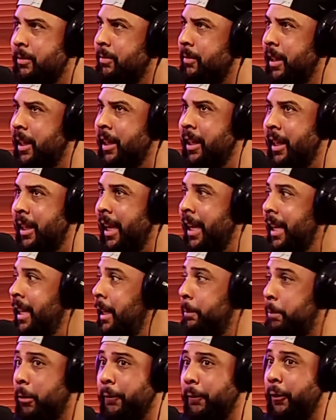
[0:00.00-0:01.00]
any
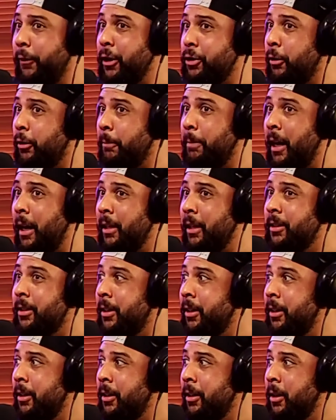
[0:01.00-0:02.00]
professional
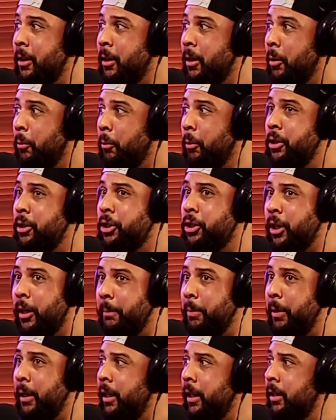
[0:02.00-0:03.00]
boxer would jump
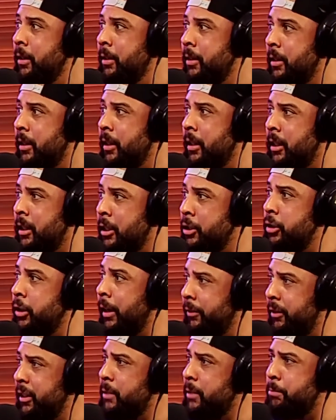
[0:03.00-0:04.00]
in because you
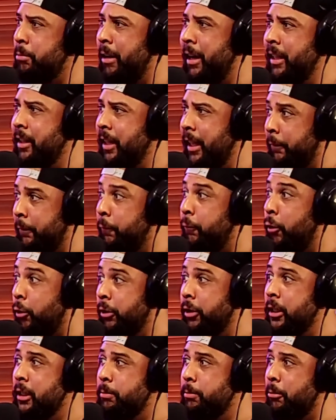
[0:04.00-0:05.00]
have this pride like for
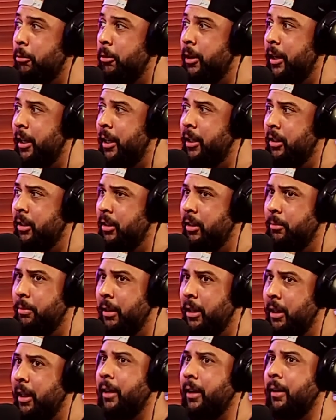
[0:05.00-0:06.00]
the sport and you'd be
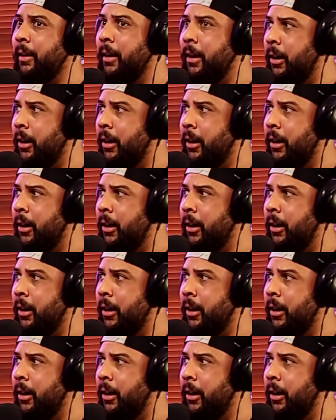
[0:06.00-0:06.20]
like all